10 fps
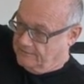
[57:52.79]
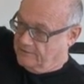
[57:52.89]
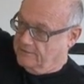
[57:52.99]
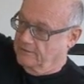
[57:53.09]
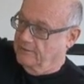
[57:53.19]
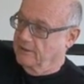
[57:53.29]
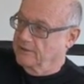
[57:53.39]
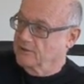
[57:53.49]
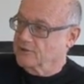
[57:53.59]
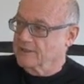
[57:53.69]
which
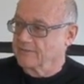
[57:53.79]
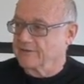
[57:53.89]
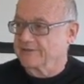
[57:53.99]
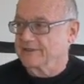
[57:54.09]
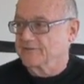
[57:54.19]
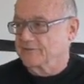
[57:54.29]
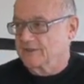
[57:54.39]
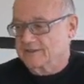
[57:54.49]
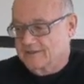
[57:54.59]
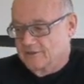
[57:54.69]
are usually very
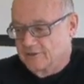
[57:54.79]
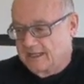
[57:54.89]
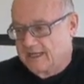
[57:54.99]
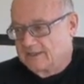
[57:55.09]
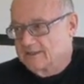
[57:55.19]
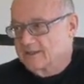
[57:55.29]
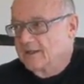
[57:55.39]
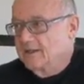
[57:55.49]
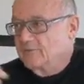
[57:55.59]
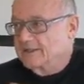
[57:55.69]
difficult to locate.
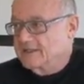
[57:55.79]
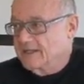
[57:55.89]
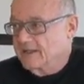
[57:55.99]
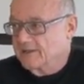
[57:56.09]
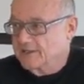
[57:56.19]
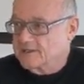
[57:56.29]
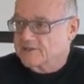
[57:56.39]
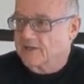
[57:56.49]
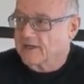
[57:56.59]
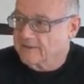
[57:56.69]
When does anything
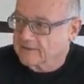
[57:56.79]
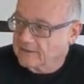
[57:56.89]
start?